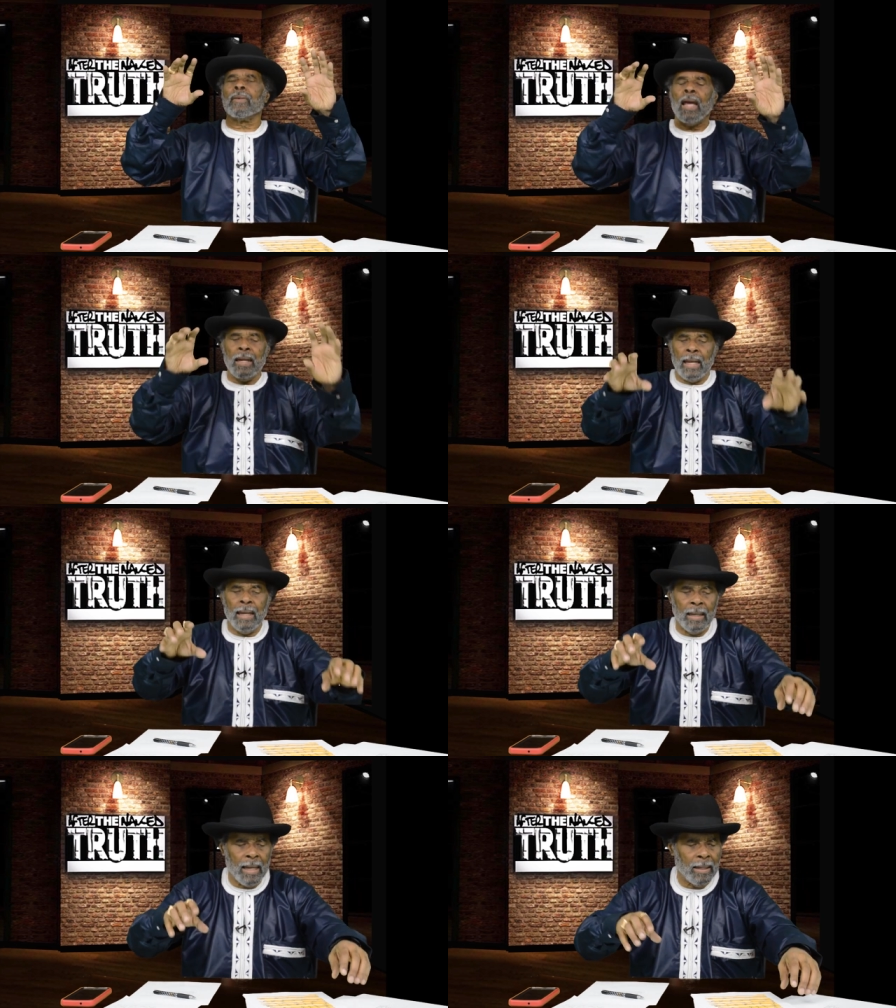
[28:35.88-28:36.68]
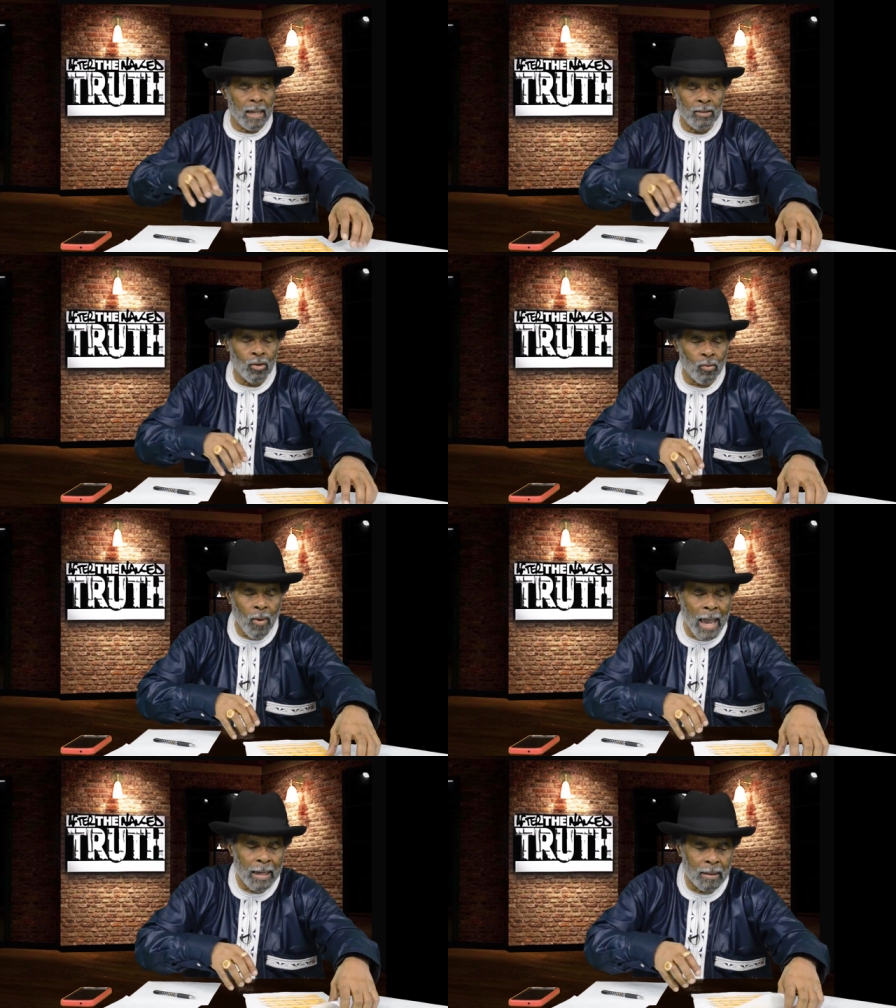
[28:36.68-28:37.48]
And, and, and, and you're
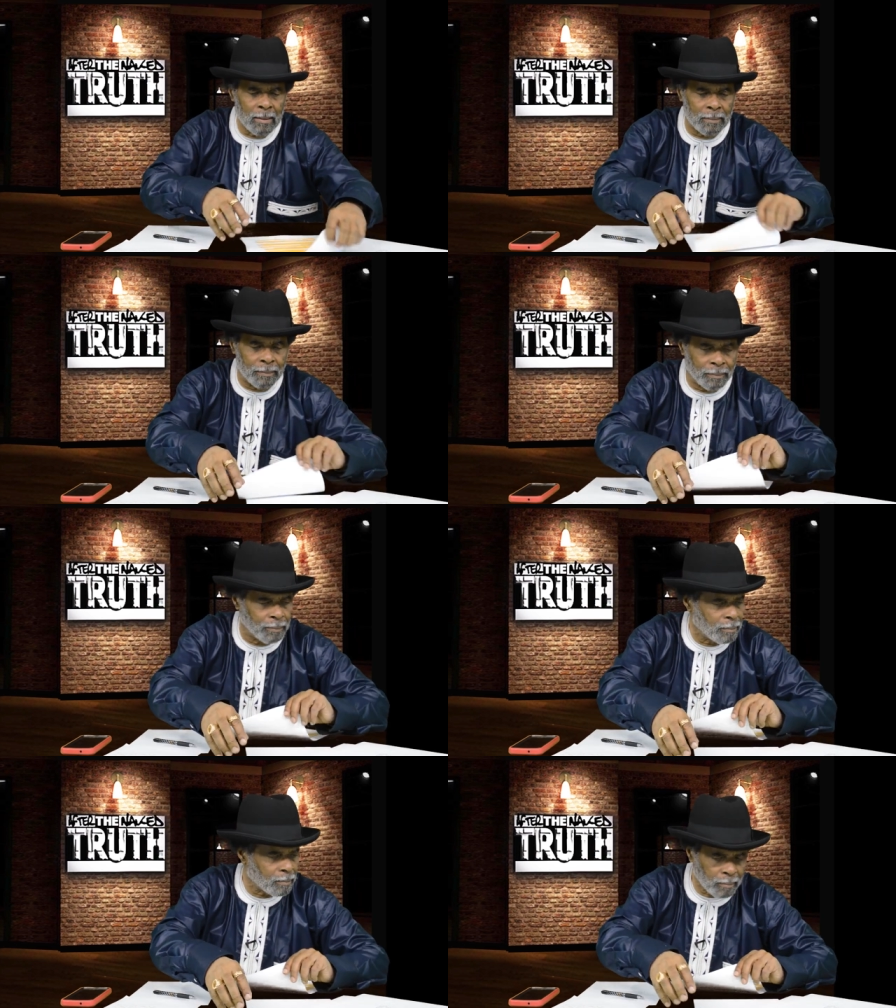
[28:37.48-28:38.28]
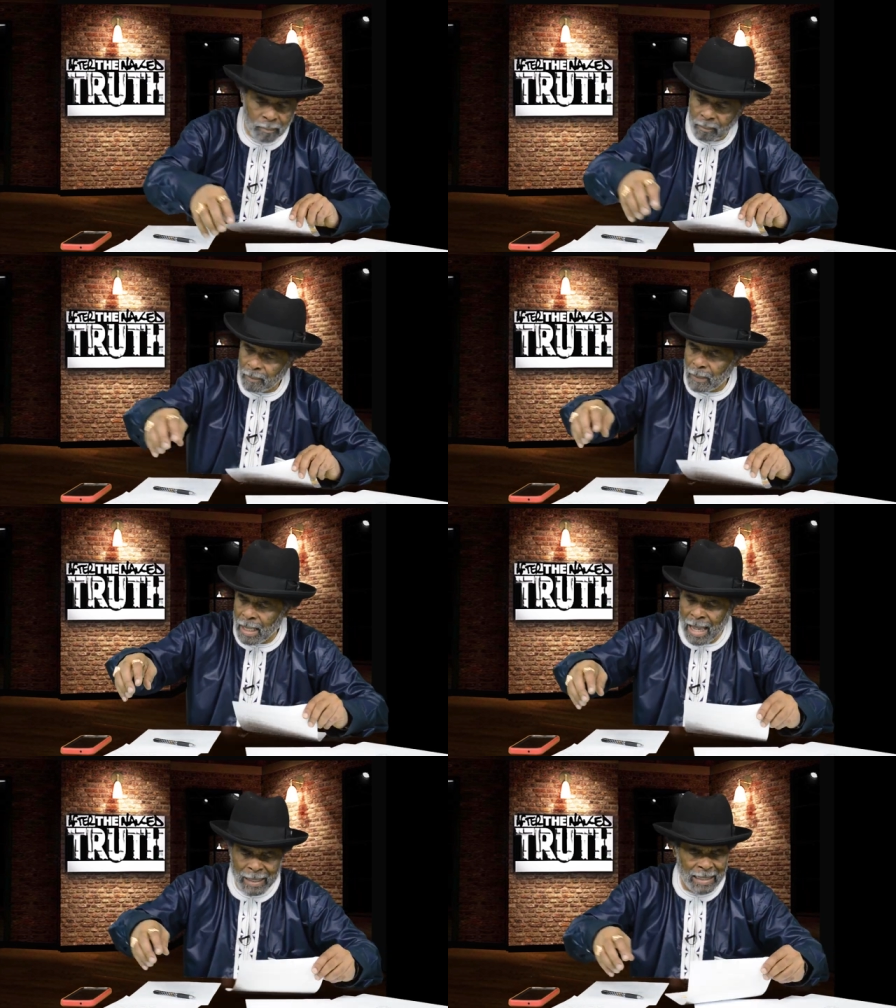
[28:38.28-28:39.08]
right.
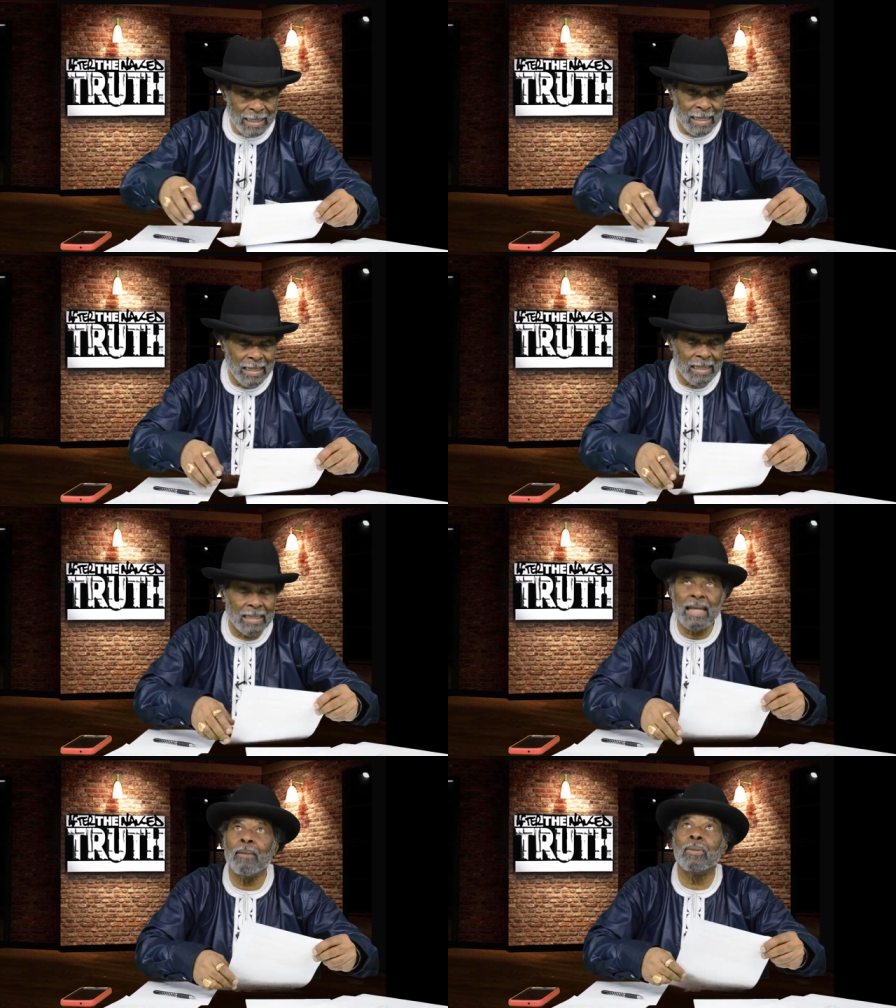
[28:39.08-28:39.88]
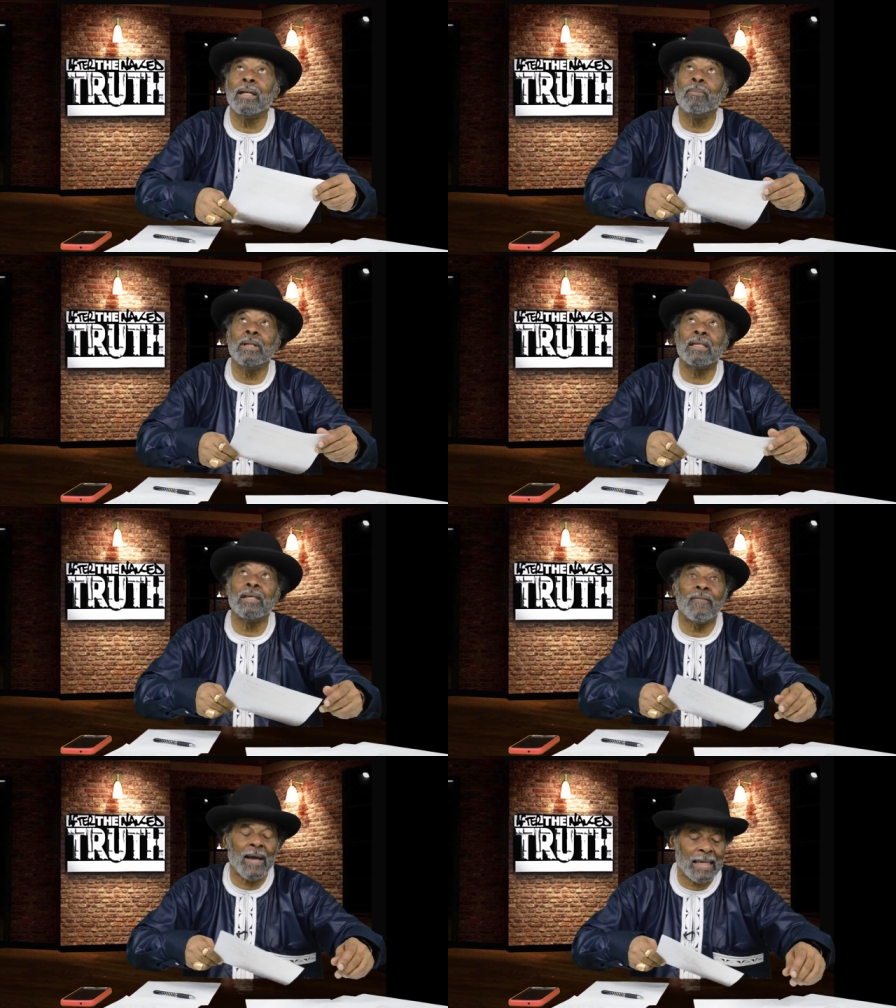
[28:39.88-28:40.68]
I didn't get into that, but let me see
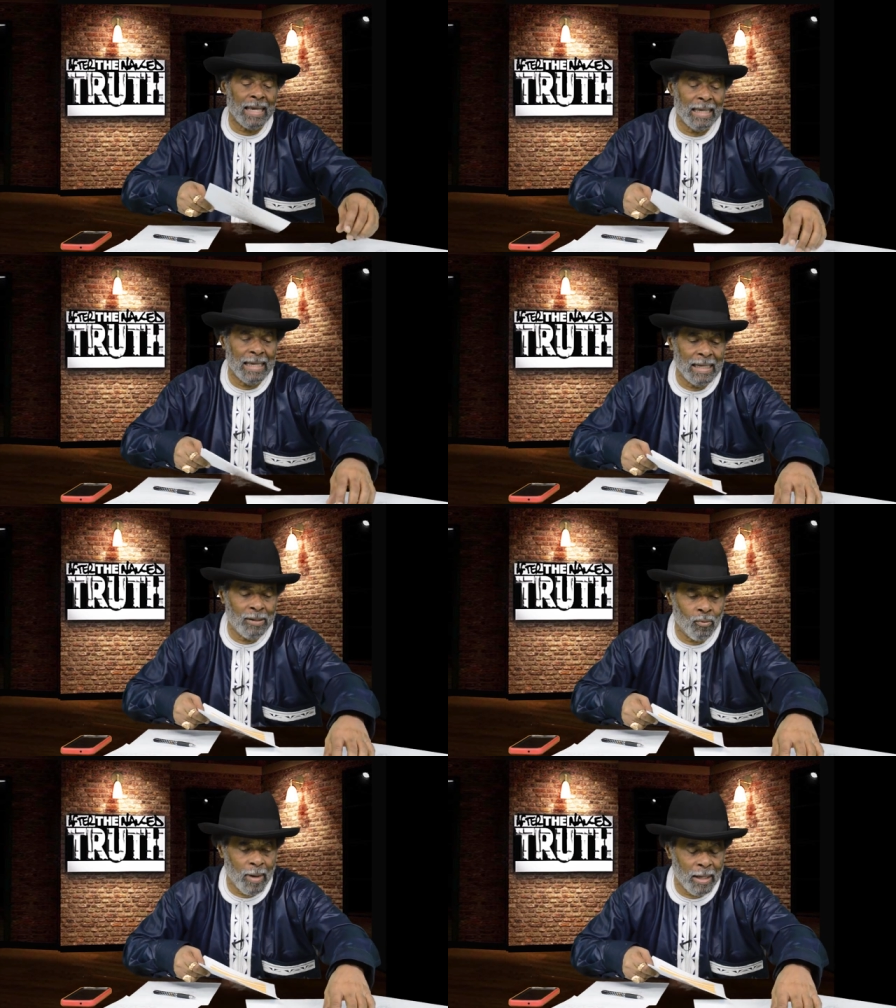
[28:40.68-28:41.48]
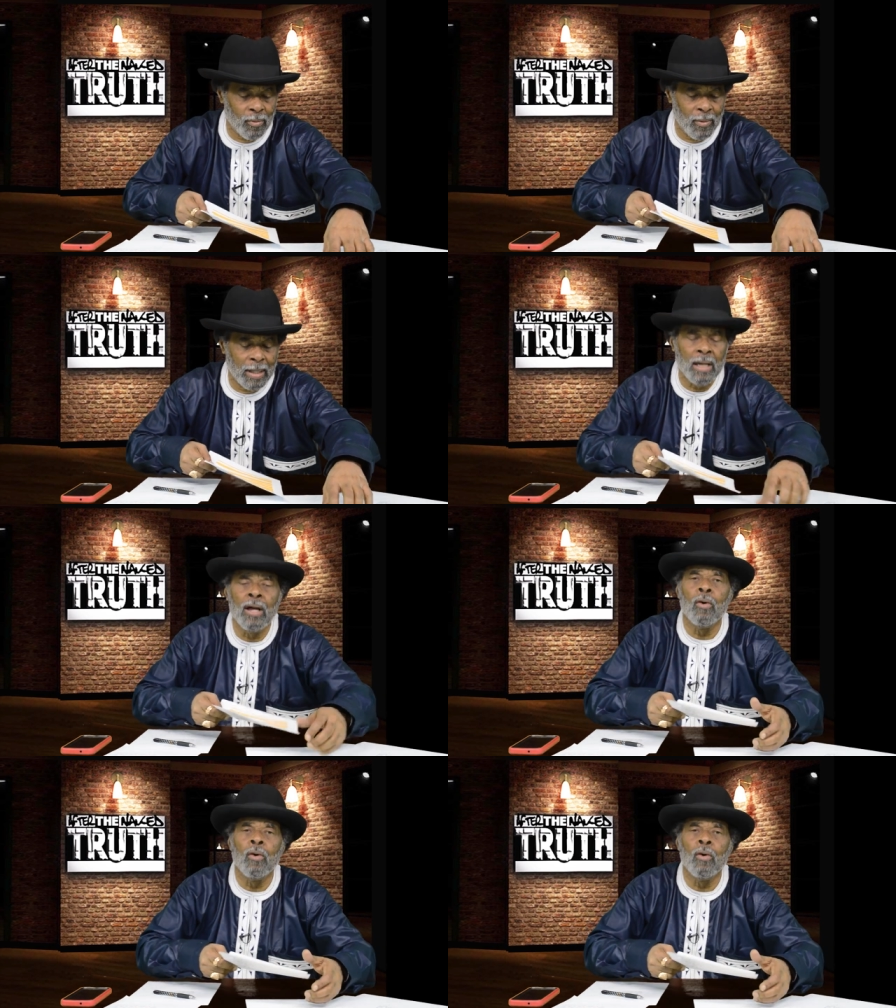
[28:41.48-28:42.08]
if I can get into it right quick.